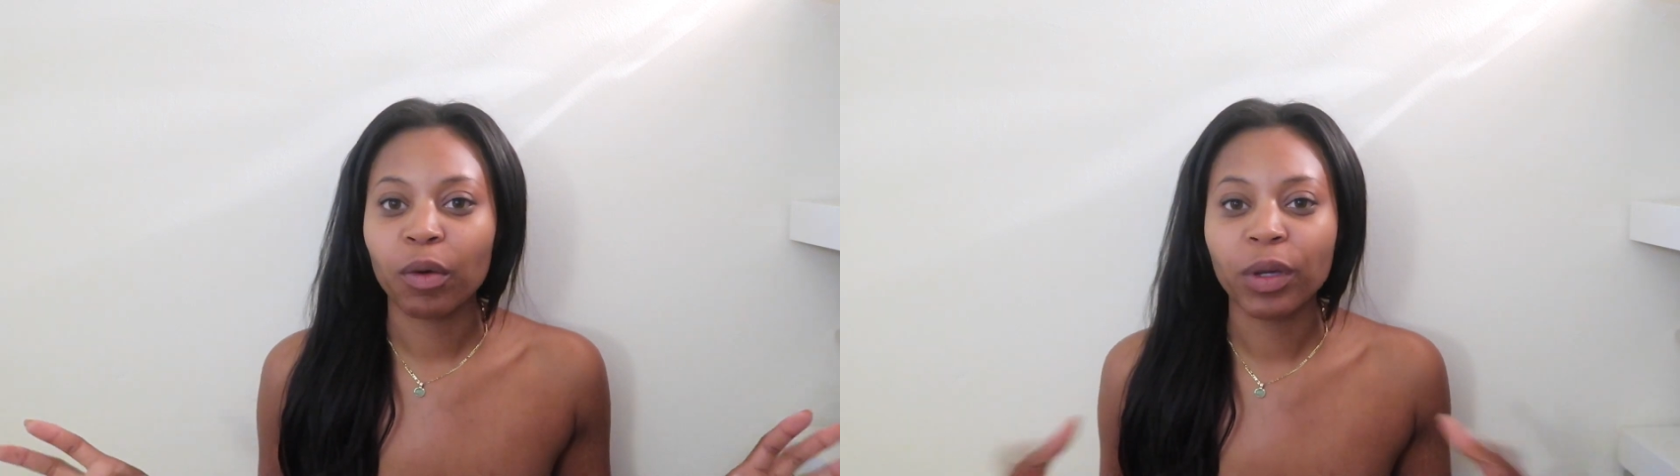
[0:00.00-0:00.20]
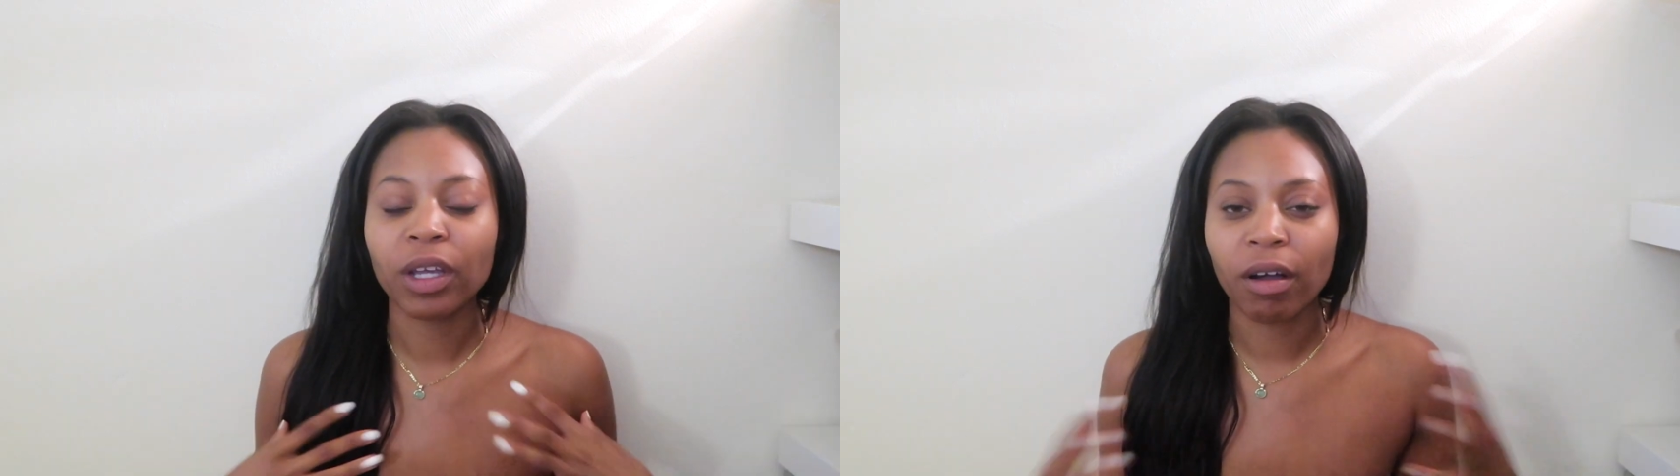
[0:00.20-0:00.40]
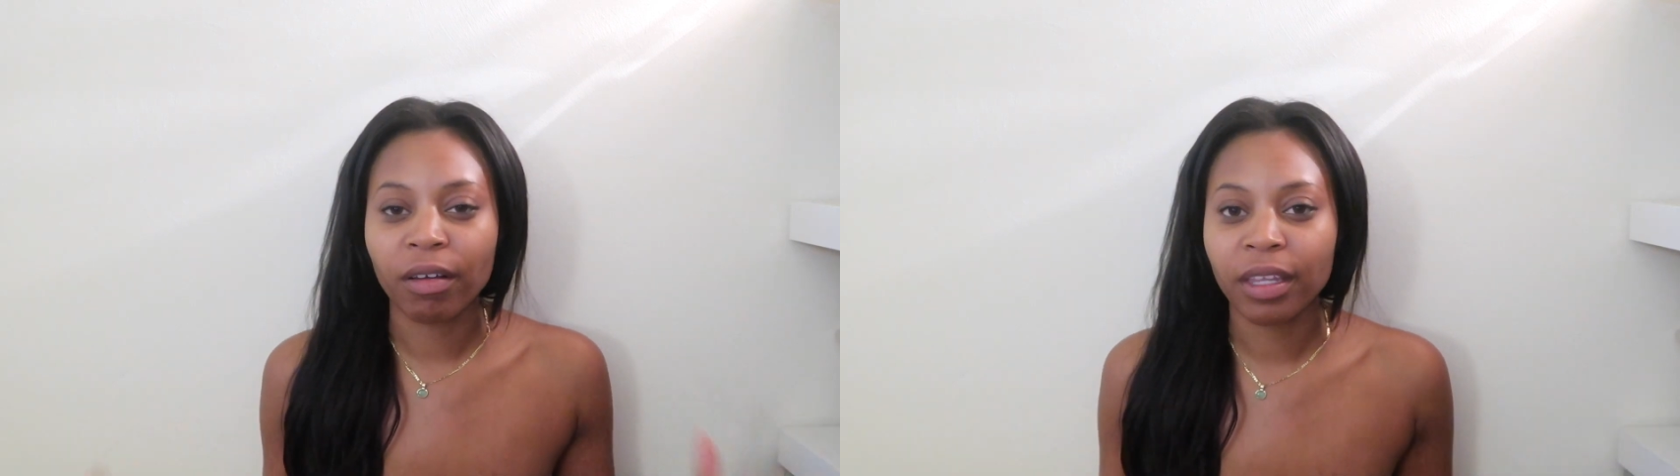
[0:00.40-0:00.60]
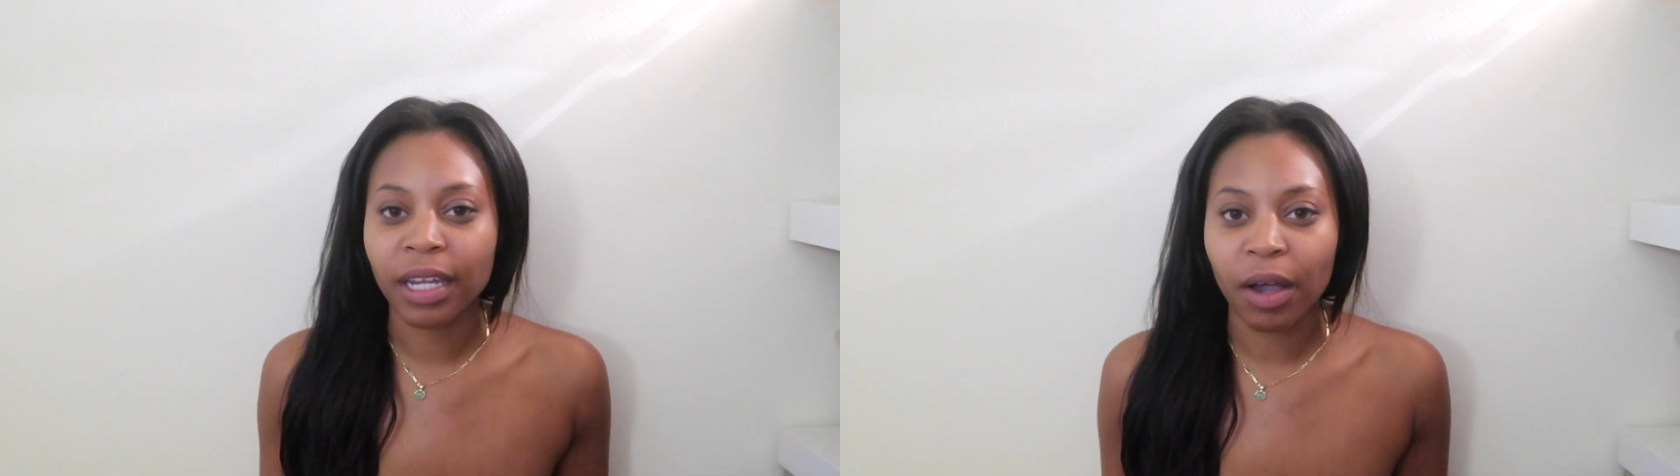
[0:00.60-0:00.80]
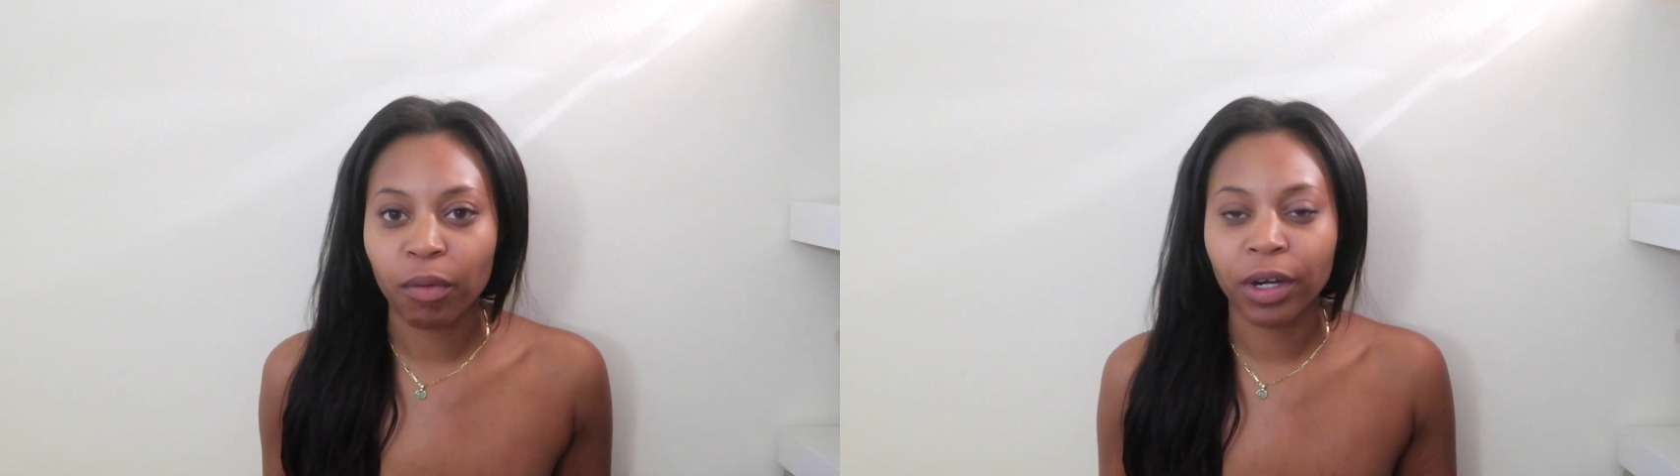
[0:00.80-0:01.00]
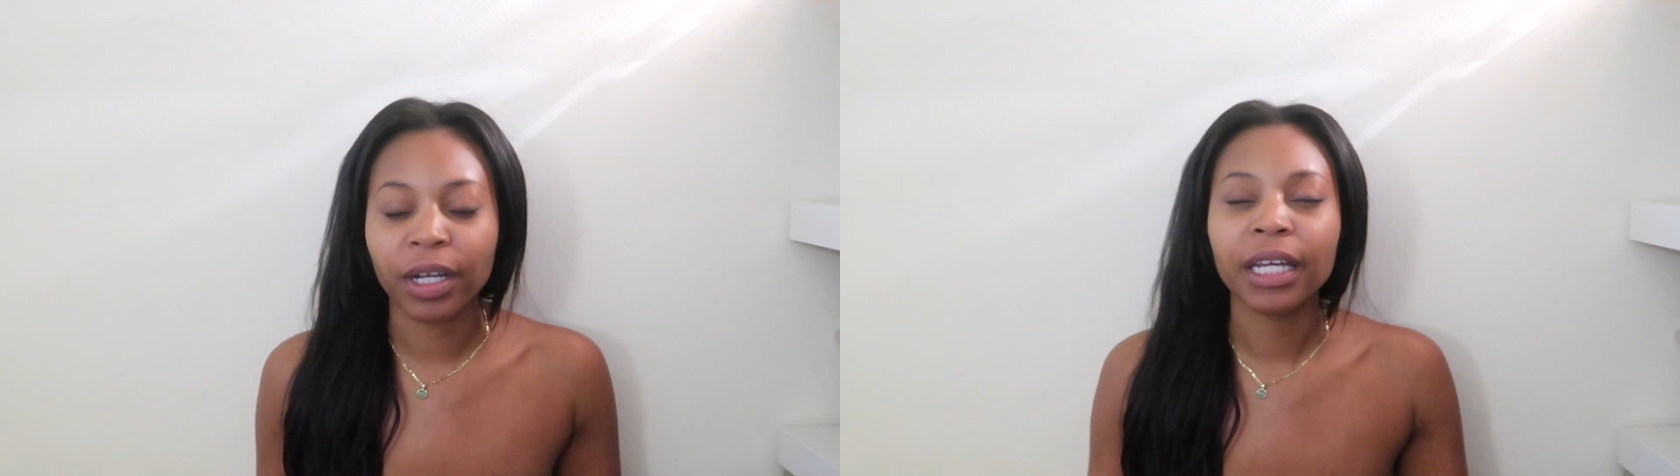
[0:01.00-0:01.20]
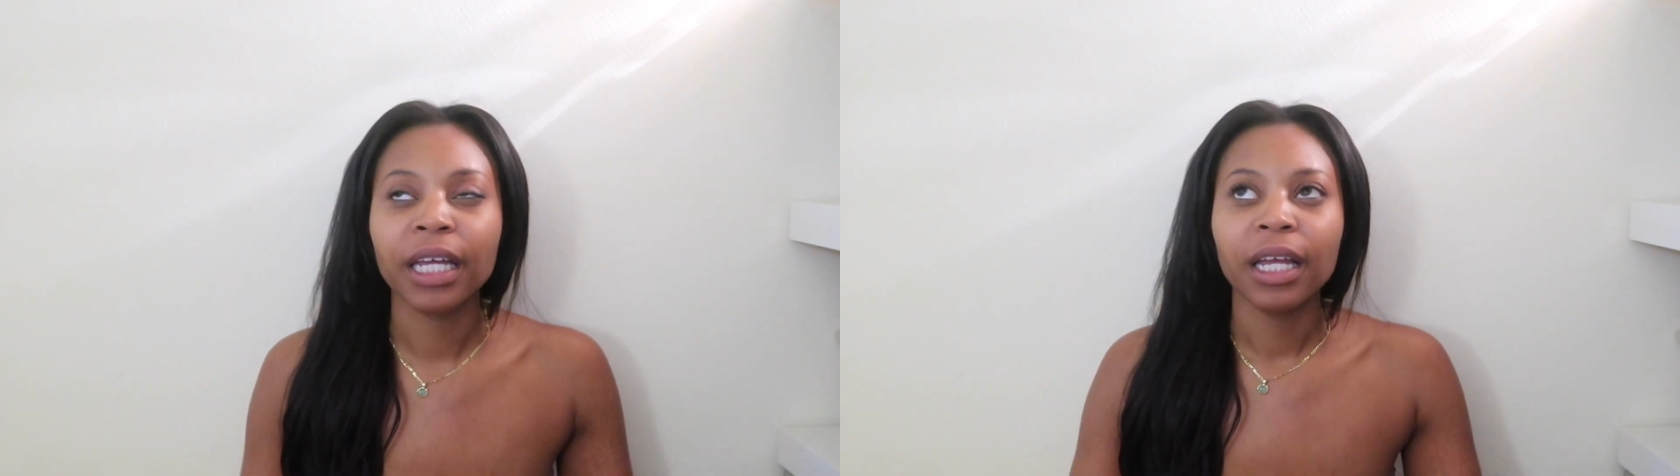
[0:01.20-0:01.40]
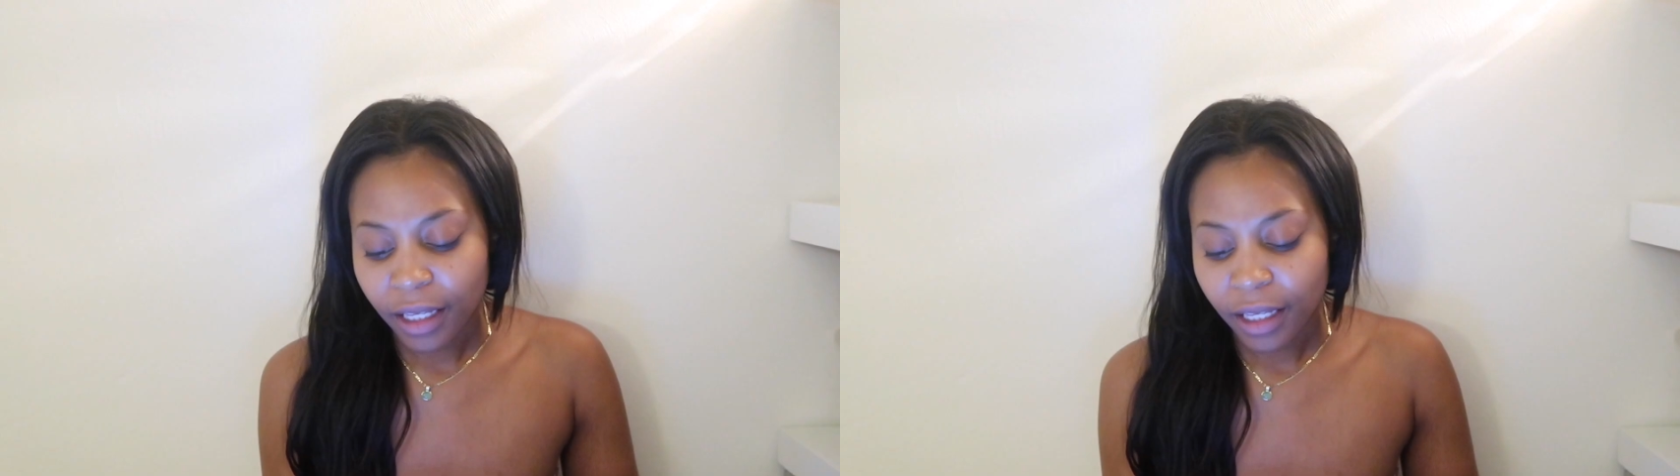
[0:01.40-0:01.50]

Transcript: we are the network.